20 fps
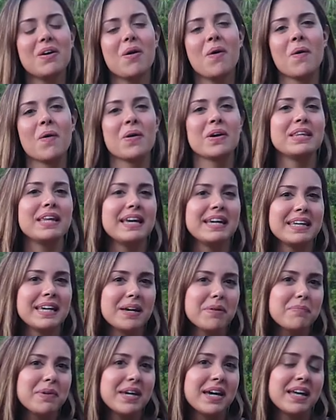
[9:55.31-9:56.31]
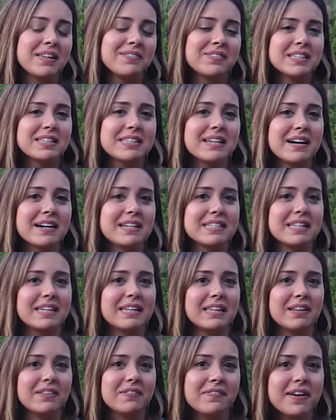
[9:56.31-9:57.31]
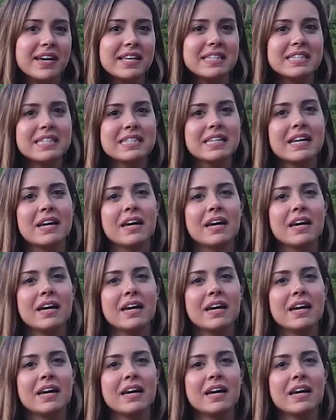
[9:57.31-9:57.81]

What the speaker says: or they can be advertised in advance